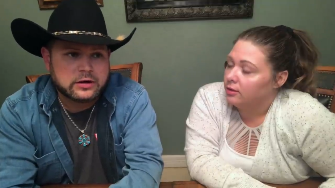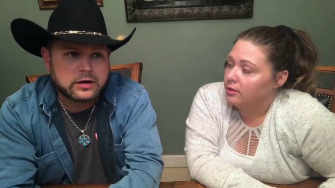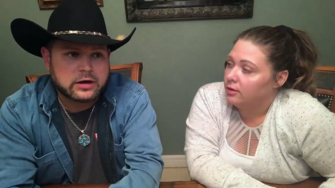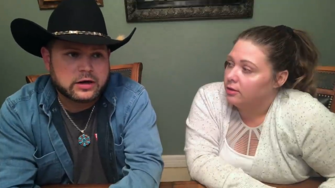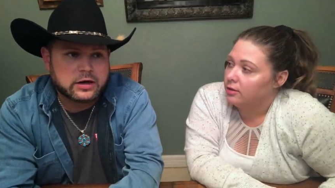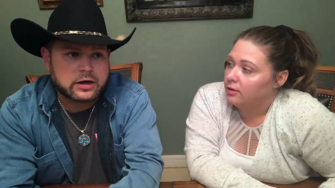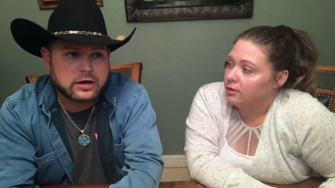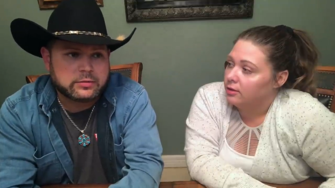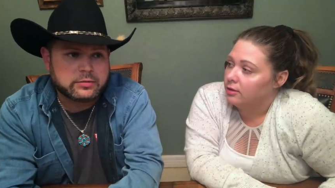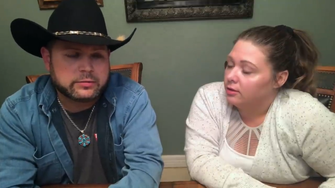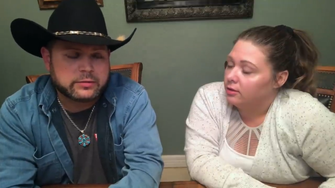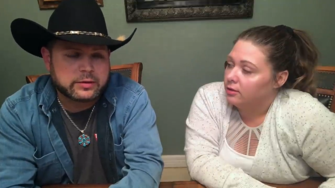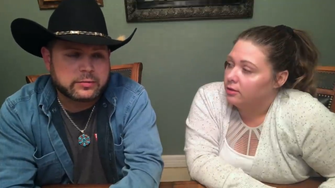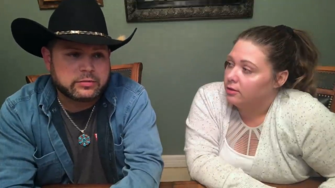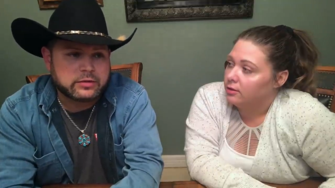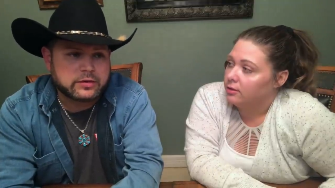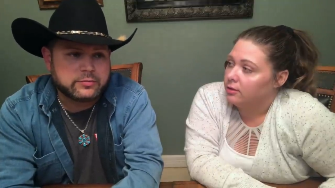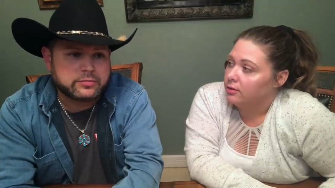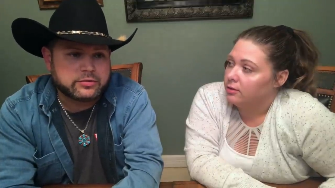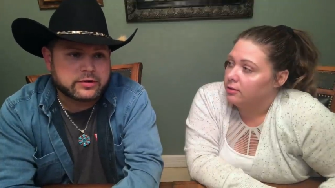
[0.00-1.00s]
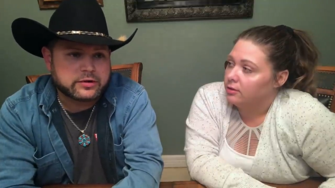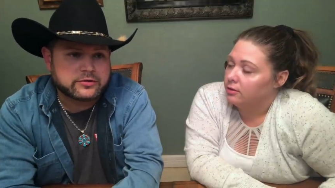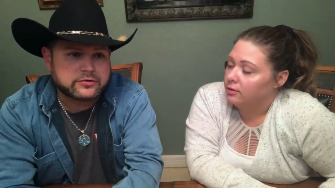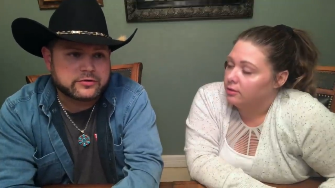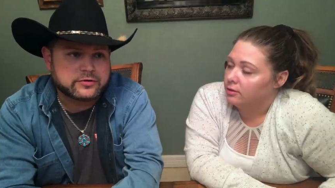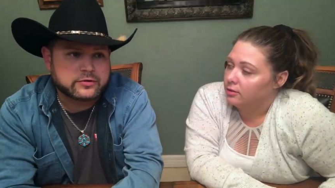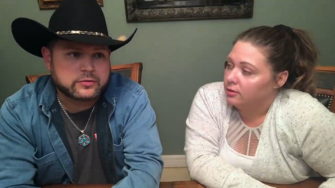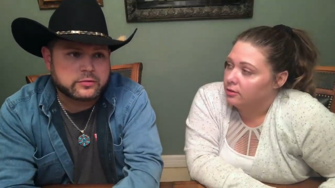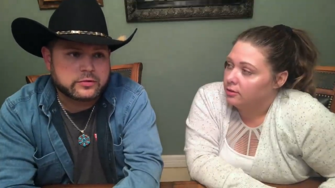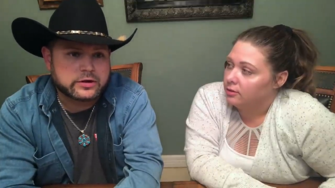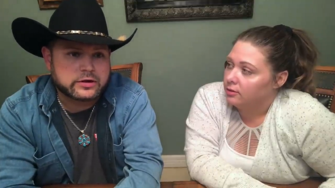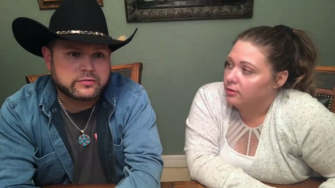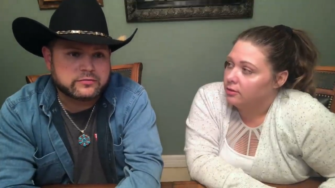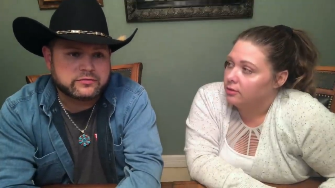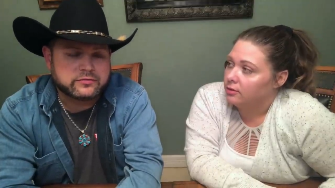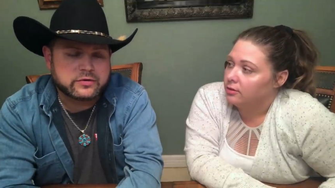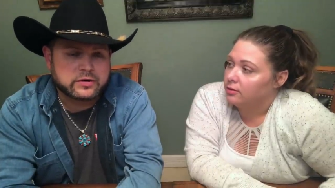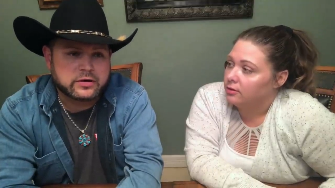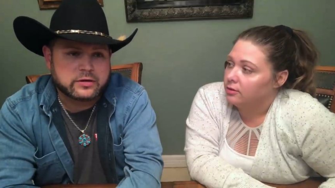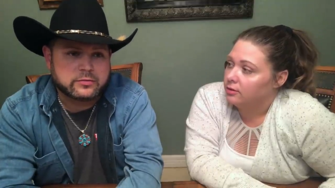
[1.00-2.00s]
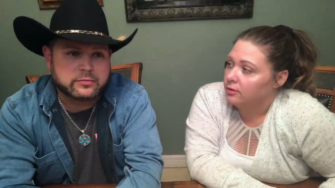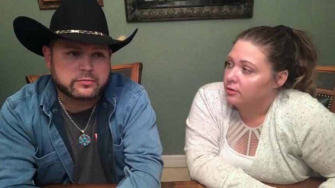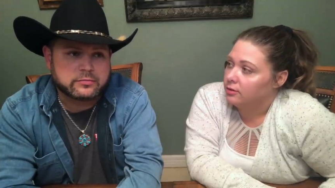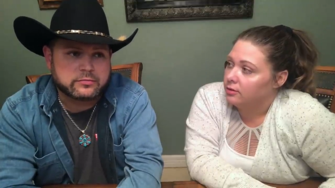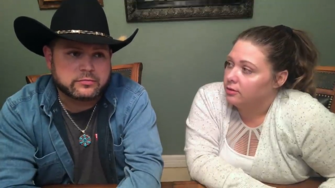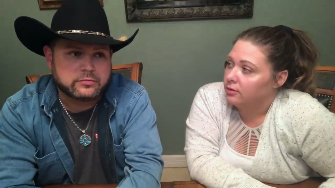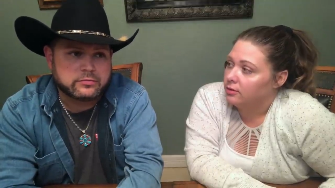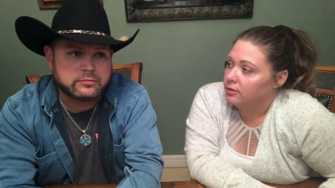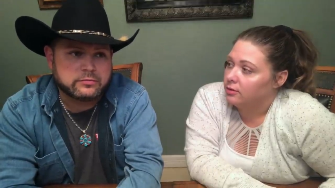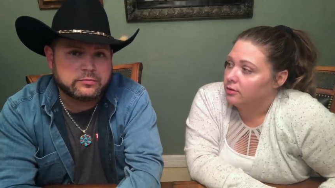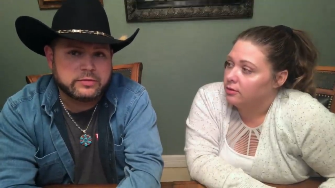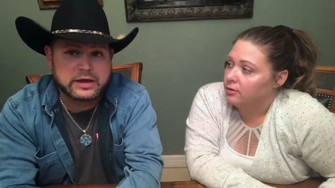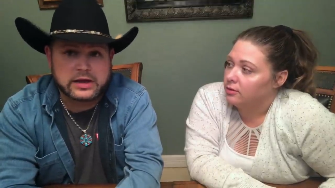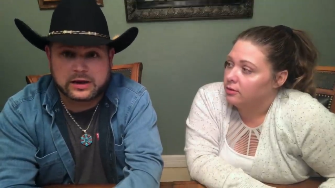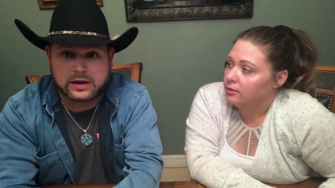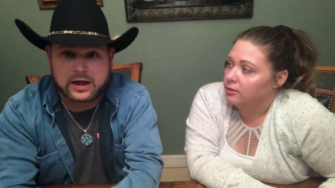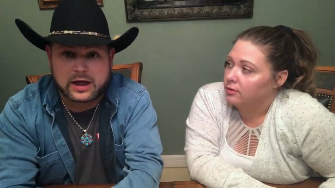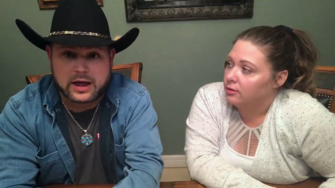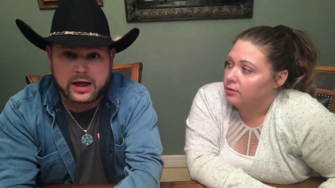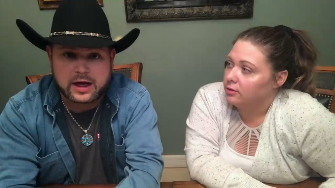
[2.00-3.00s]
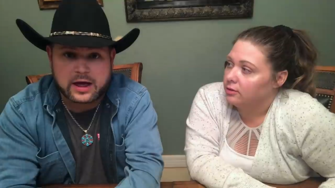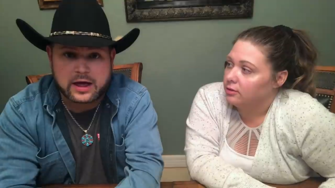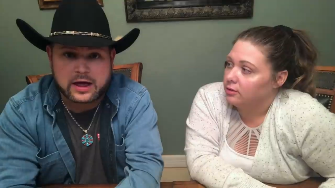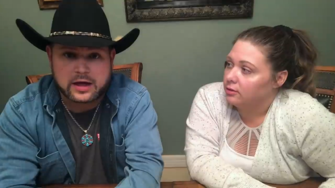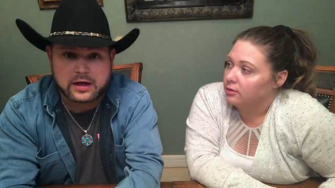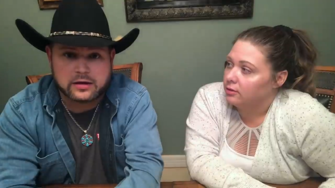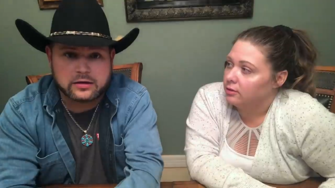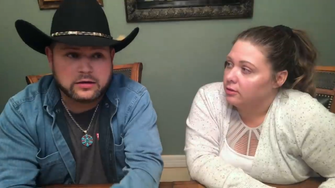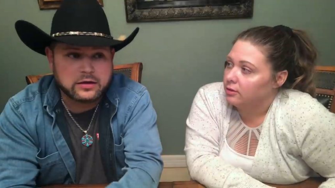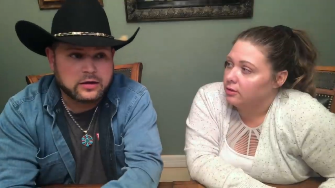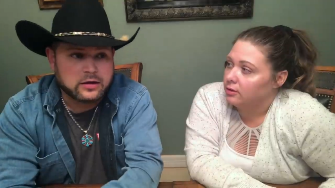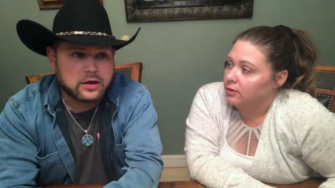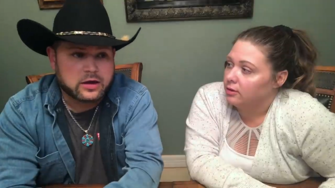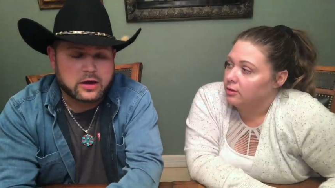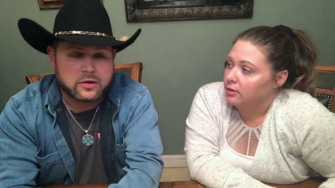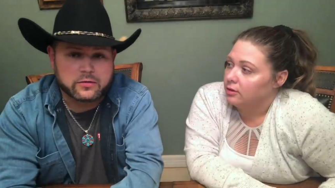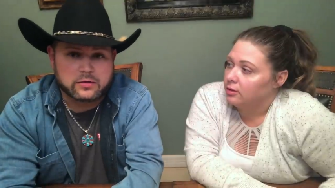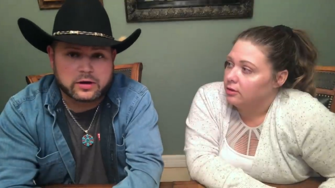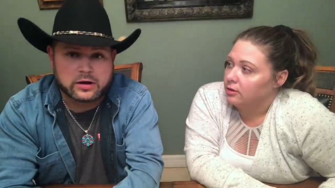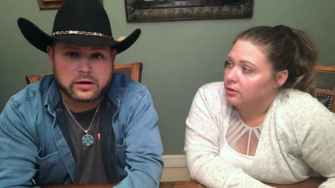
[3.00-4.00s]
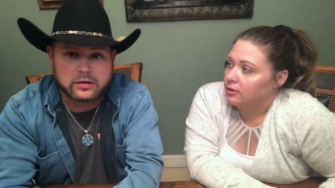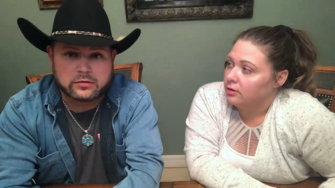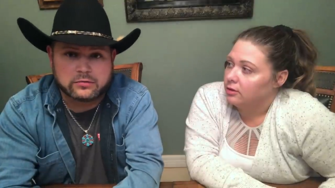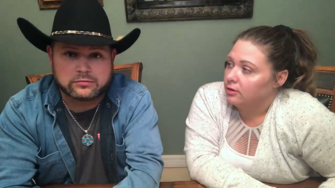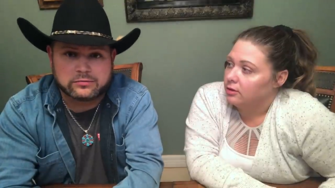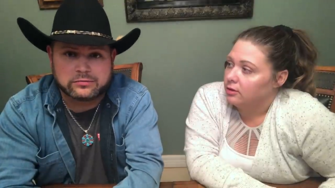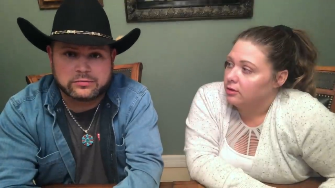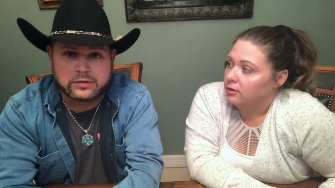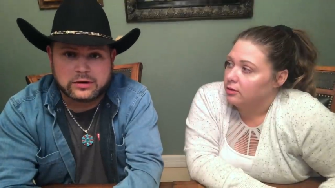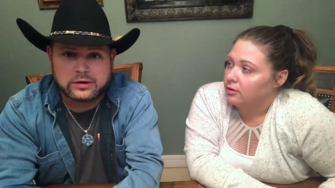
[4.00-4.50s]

Speaker 1: Uh, but my blood pressure went from being high around